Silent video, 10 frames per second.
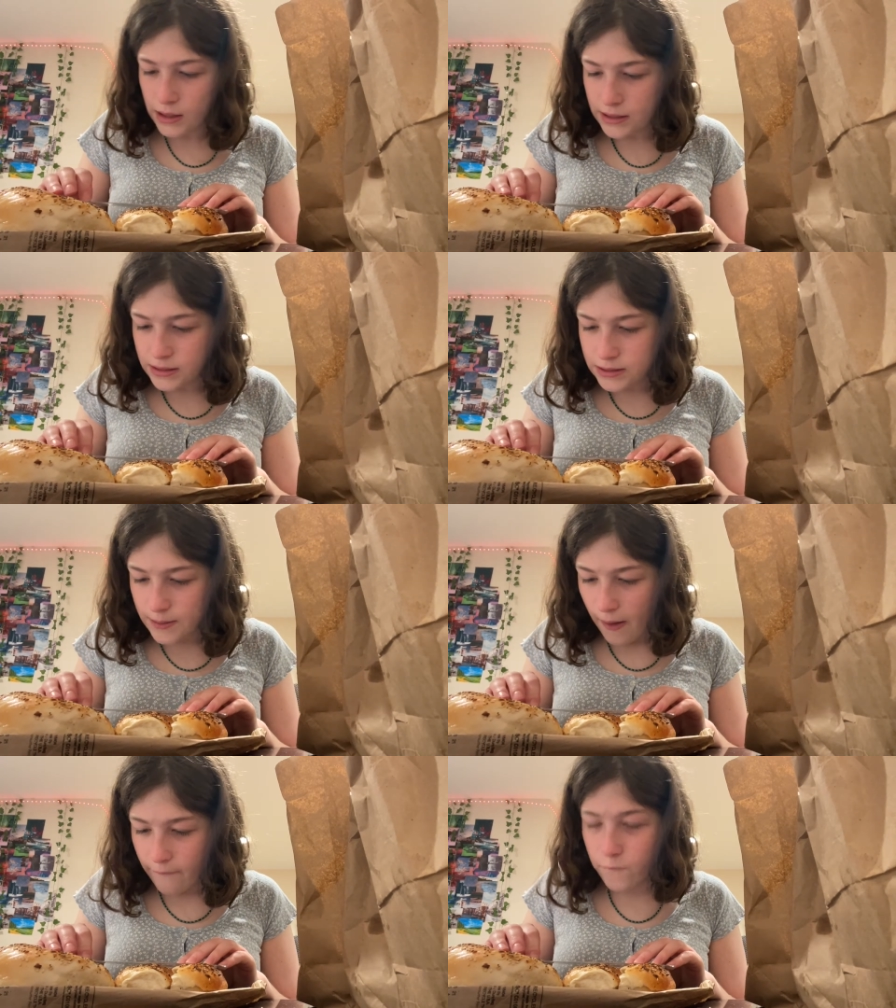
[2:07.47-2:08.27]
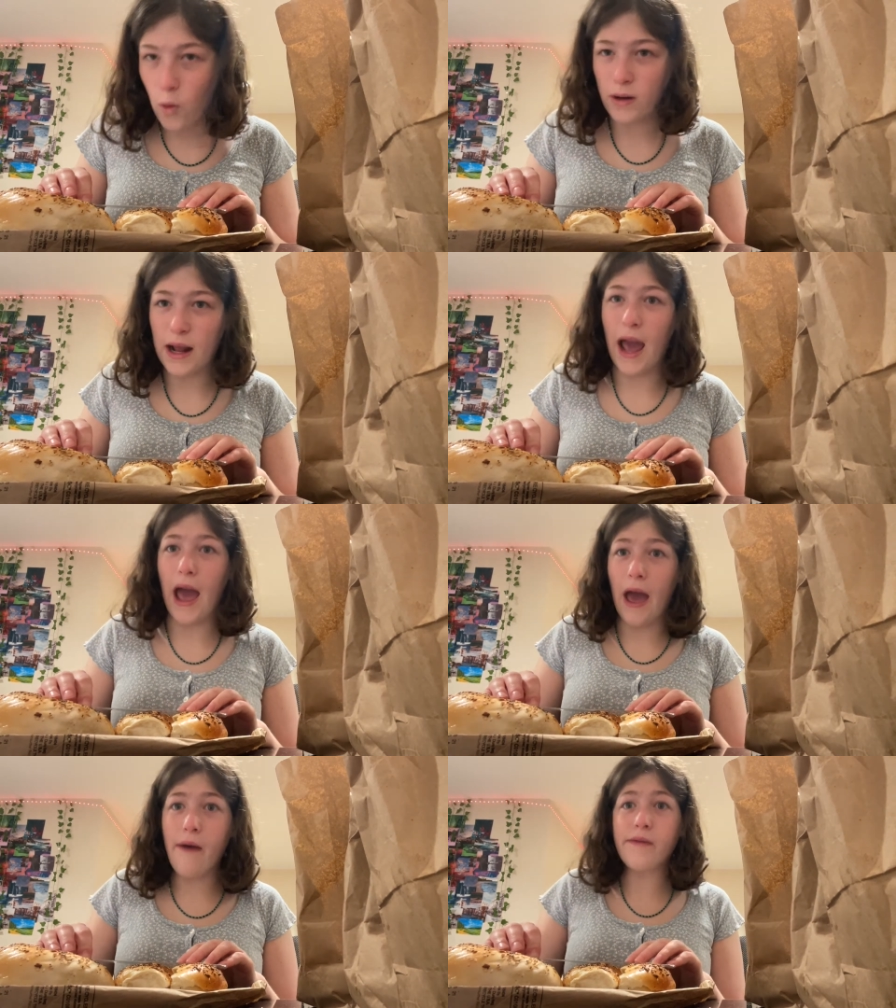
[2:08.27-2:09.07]
It's about
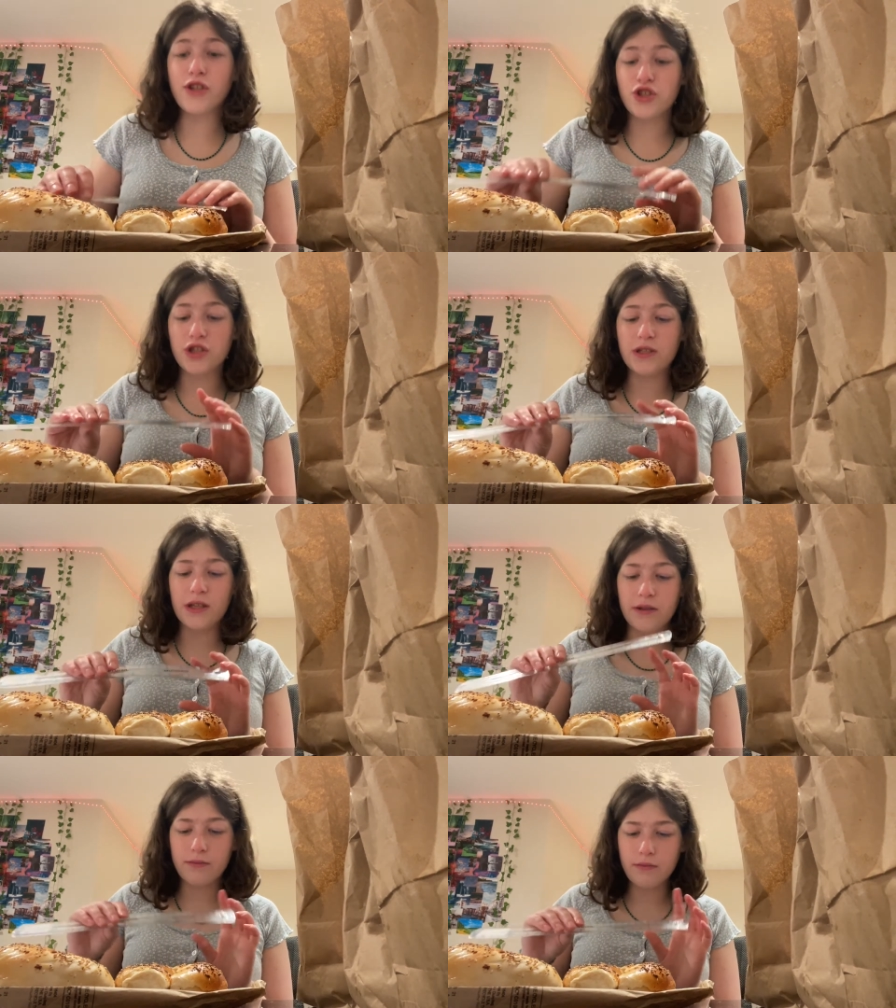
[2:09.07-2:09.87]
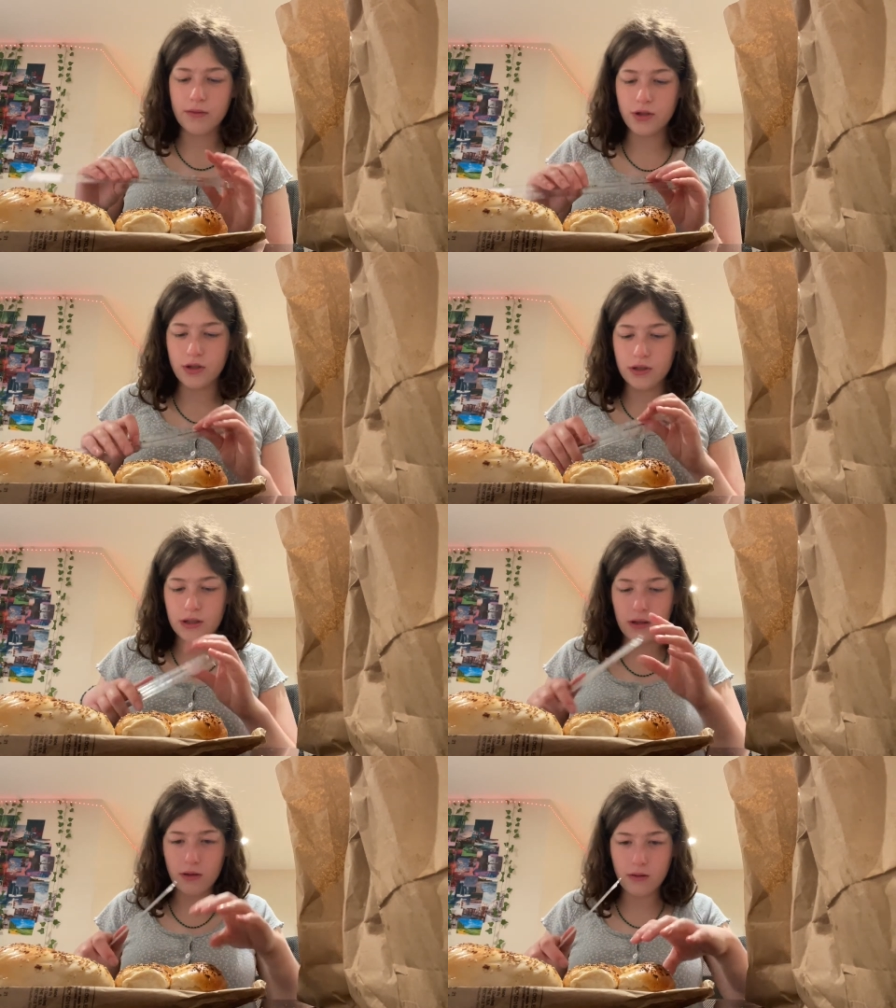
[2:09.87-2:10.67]
4.5.
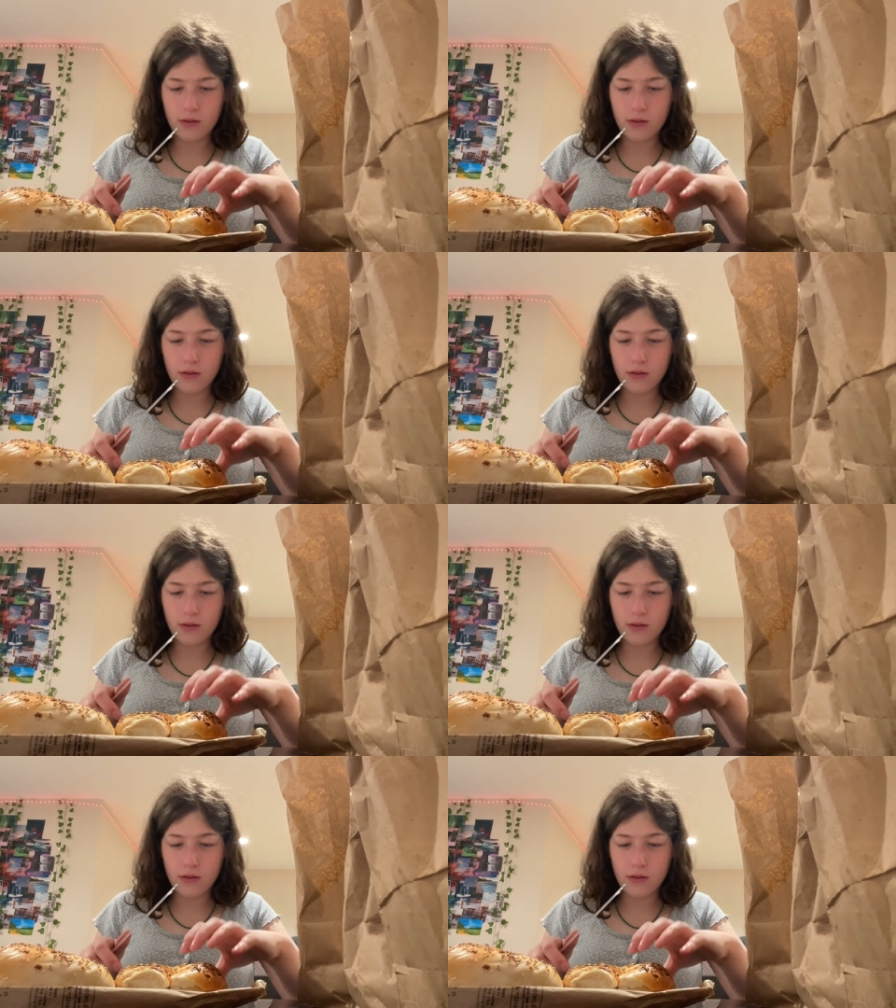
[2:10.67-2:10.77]
Interesting.